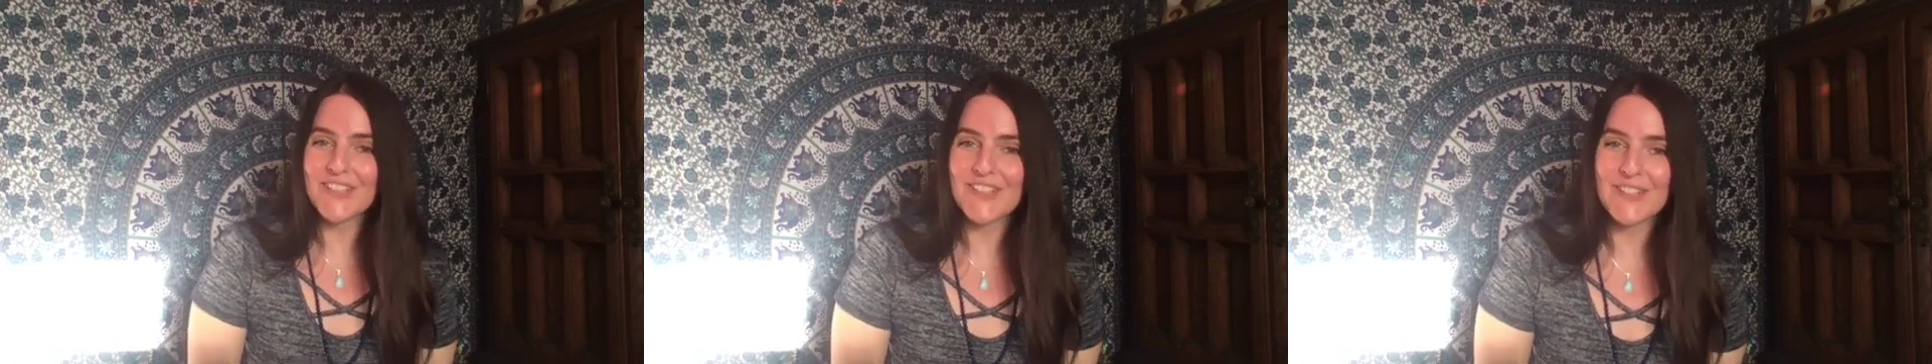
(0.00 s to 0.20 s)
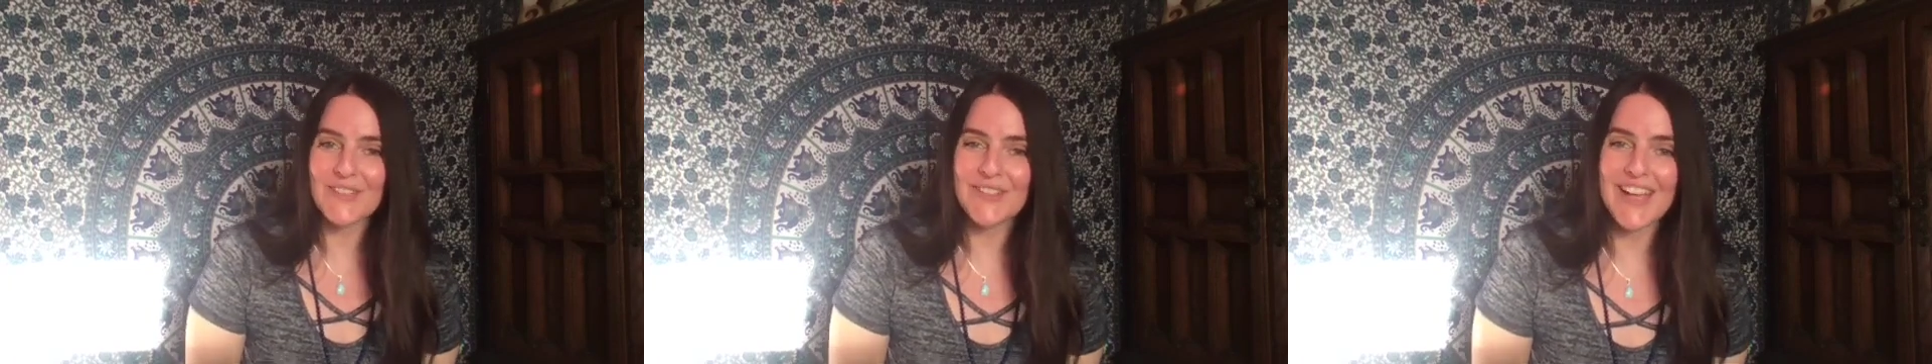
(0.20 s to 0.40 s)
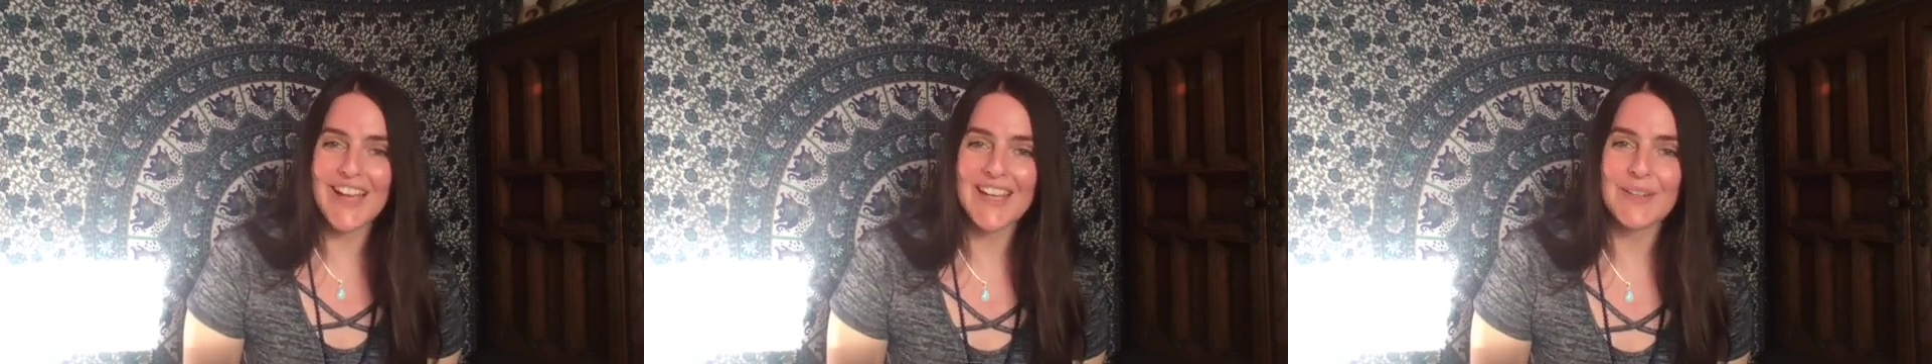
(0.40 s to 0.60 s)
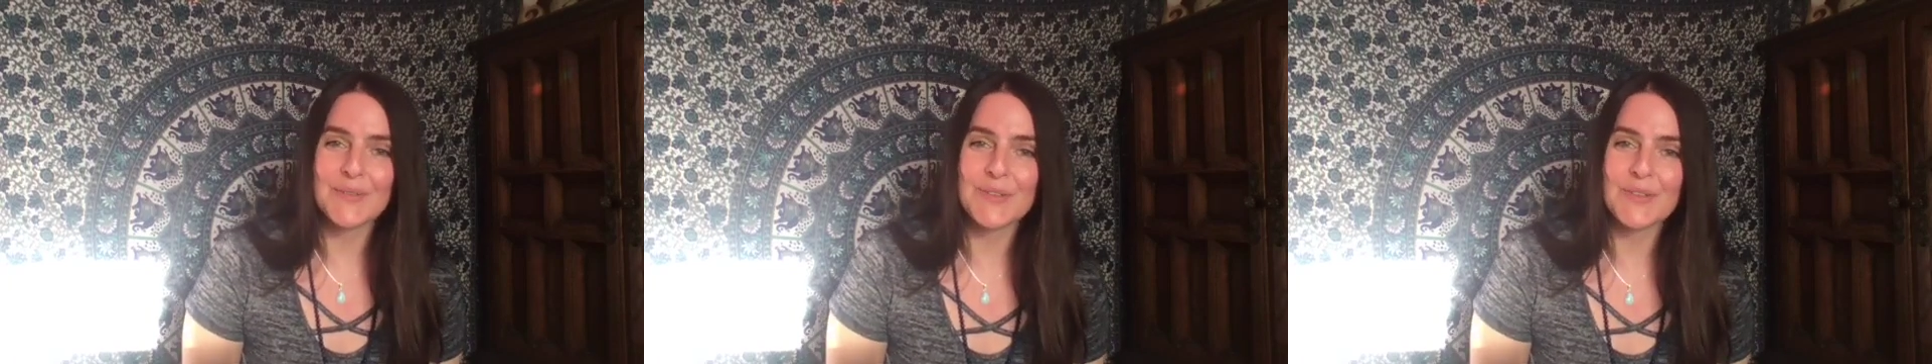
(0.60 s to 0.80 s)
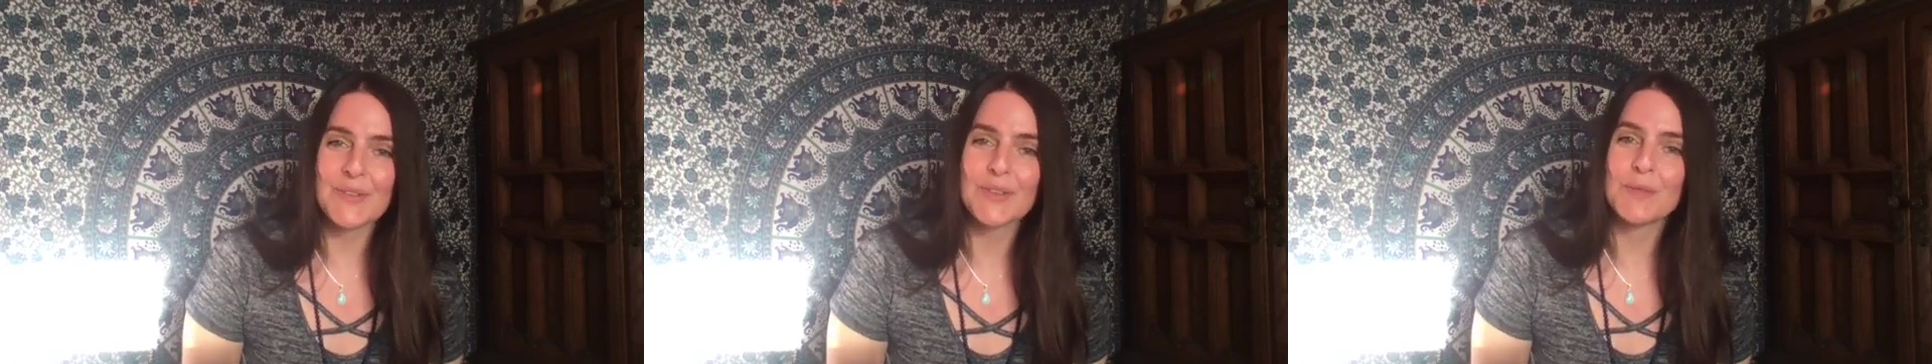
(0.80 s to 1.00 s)
as you can
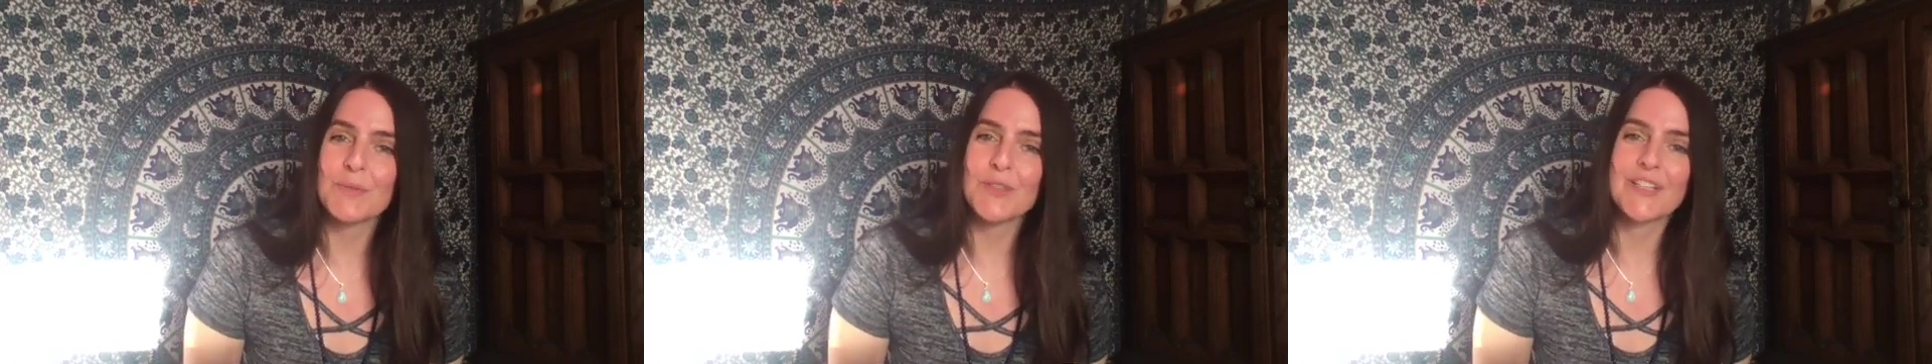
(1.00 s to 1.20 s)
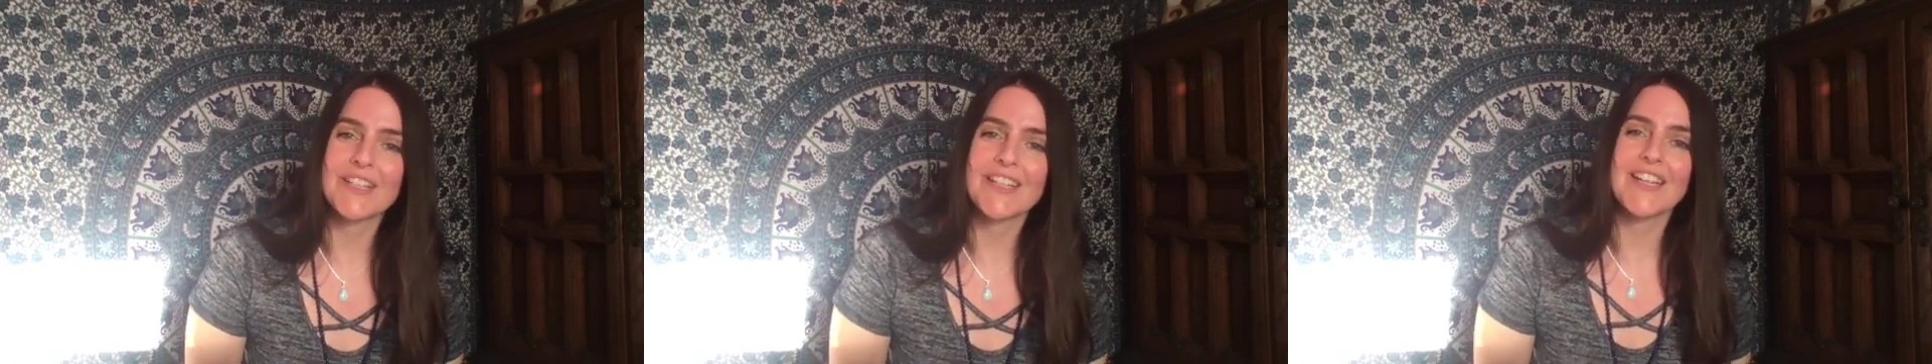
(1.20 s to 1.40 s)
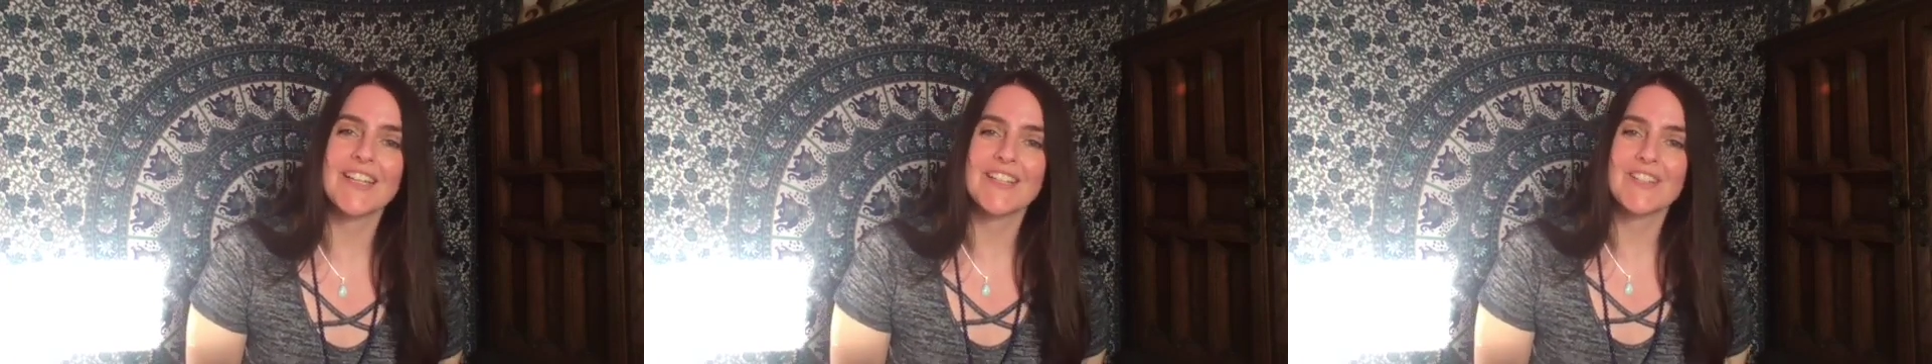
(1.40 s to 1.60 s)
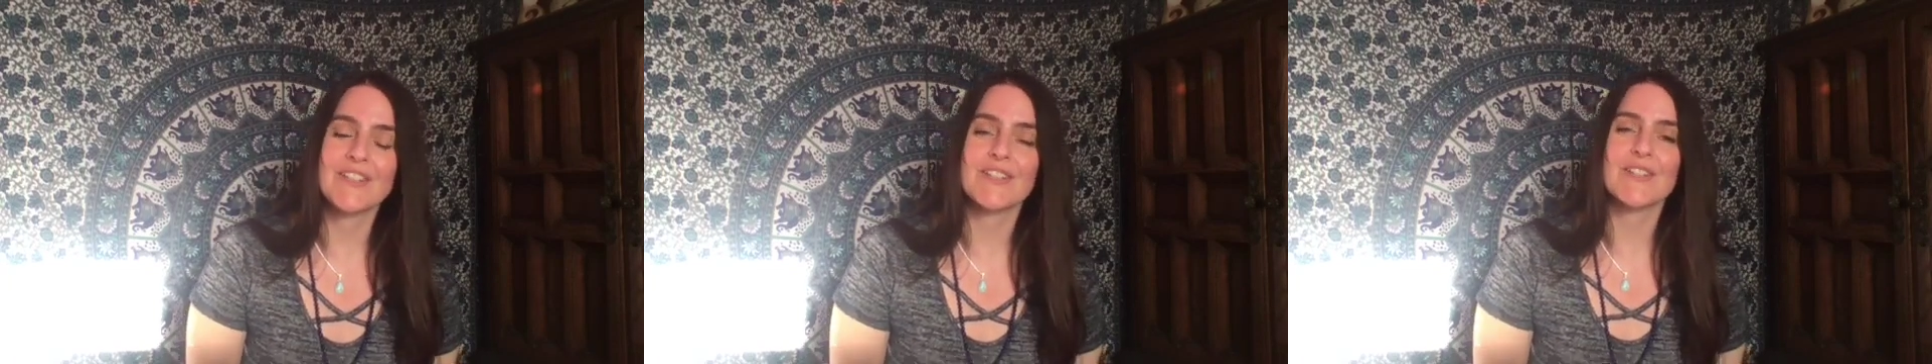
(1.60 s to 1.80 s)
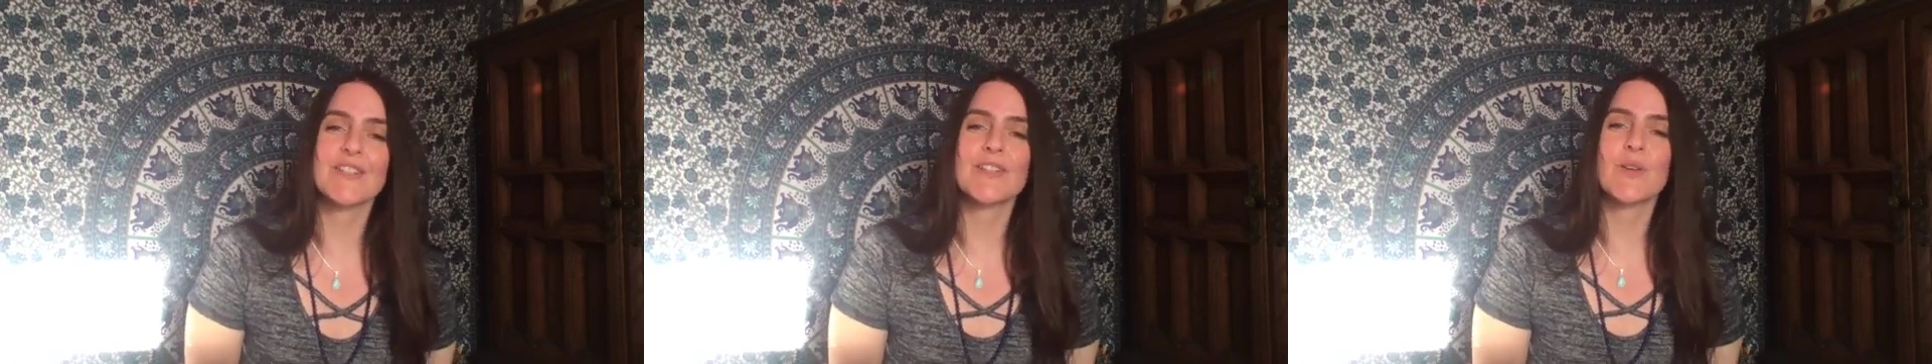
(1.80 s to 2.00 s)
with your
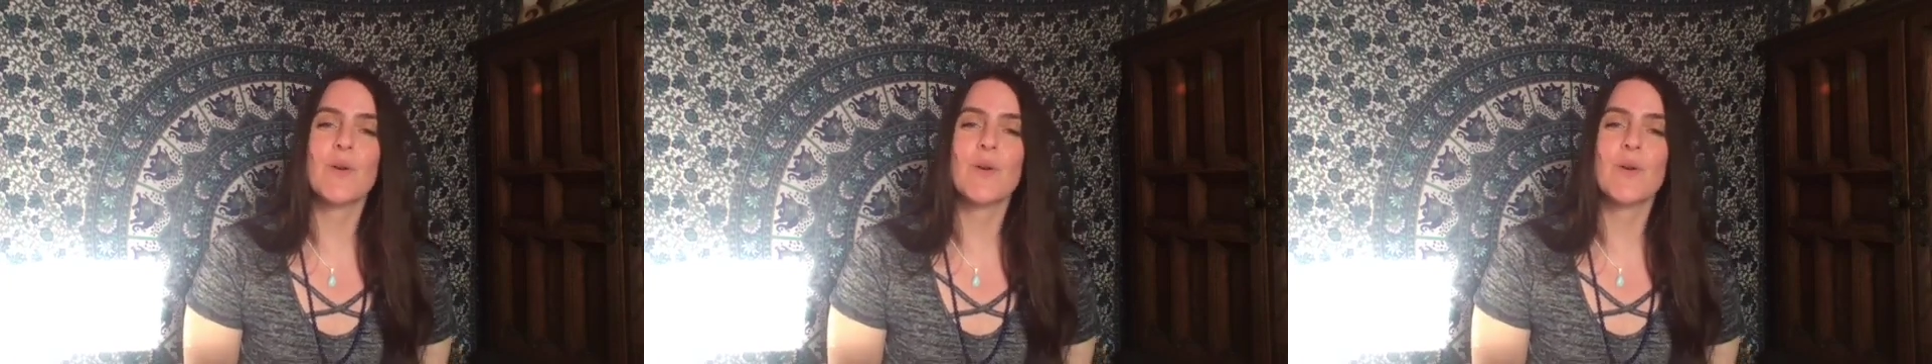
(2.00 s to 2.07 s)
communications,